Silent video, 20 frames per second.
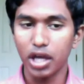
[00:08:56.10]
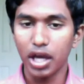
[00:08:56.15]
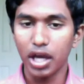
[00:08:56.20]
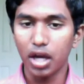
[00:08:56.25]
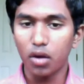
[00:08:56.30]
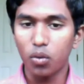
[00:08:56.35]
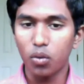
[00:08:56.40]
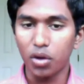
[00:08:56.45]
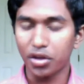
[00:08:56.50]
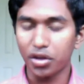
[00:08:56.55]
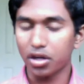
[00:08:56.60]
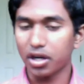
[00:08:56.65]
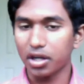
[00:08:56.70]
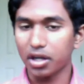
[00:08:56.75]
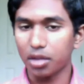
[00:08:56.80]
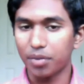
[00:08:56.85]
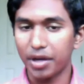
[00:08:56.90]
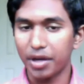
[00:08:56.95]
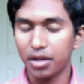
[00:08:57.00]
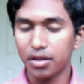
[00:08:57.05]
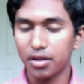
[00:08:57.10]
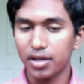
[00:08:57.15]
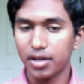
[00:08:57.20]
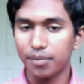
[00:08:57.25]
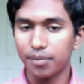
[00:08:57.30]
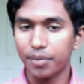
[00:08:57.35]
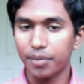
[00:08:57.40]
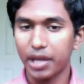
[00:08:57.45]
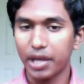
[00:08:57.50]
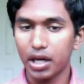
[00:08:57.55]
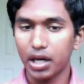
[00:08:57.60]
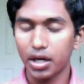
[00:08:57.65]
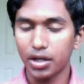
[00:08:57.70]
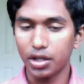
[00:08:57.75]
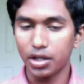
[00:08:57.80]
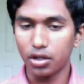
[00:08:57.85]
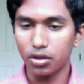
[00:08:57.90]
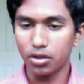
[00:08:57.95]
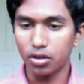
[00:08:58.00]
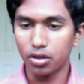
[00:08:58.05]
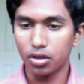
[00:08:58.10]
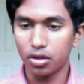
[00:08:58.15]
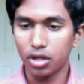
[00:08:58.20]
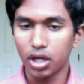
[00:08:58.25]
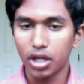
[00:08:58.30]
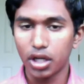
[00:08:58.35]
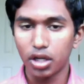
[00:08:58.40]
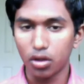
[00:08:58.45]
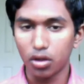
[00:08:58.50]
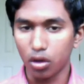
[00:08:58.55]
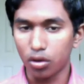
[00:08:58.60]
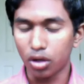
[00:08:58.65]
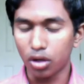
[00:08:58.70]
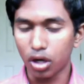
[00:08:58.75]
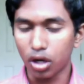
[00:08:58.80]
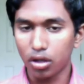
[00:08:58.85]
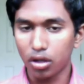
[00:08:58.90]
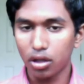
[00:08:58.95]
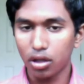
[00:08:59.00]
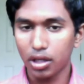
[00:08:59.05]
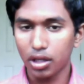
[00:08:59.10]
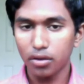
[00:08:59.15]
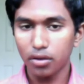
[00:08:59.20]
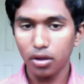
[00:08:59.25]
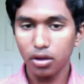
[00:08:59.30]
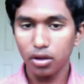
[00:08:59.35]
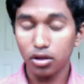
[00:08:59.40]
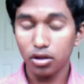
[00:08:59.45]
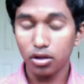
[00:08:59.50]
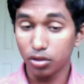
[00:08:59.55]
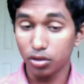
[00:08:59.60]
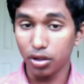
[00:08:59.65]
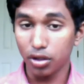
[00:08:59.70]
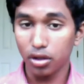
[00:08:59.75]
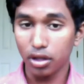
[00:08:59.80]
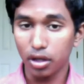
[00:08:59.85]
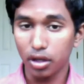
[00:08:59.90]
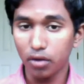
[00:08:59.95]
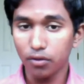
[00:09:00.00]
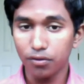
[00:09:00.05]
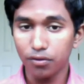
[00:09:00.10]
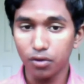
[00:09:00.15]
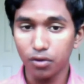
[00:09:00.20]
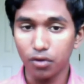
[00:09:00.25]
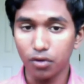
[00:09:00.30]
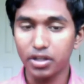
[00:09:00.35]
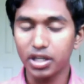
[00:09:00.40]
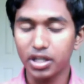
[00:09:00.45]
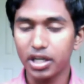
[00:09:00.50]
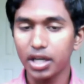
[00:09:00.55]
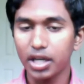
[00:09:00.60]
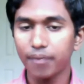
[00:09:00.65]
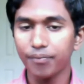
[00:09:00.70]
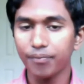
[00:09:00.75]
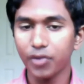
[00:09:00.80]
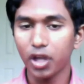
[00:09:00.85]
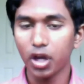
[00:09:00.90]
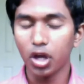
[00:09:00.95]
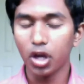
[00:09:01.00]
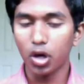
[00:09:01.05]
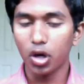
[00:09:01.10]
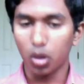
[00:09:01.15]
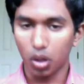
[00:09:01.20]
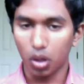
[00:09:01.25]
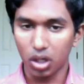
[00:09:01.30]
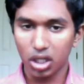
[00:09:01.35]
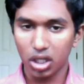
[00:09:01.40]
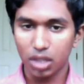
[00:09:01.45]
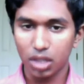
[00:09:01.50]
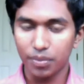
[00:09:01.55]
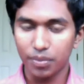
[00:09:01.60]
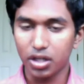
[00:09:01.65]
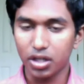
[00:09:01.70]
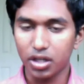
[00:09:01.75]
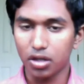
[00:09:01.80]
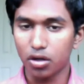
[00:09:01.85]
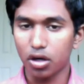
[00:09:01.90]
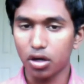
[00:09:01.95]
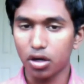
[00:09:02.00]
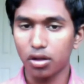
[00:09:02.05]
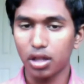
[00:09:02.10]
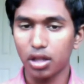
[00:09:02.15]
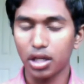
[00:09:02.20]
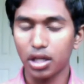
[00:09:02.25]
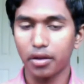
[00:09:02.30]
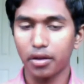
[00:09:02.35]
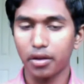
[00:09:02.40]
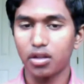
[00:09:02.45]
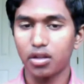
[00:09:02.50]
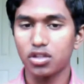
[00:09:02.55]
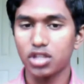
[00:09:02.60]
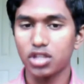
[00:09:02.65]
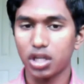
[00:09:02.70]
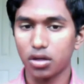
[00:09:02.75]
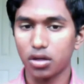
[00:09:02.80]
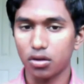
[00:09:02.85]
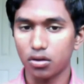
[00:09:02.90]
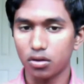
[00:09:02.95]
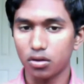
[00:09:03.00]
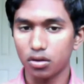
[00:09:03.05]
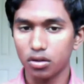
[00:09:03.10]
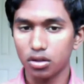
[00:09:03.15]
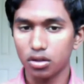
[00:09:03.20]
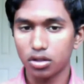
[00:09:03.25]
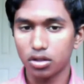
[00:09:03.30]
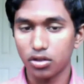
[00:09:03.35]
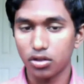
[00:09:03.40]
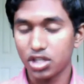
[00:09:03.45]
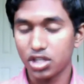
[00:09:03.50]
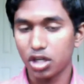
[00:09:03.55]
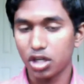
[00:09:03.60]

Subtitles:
whether or not it's best to compare your own heart sounds to yourself over time, or to compare your heart sounds to the general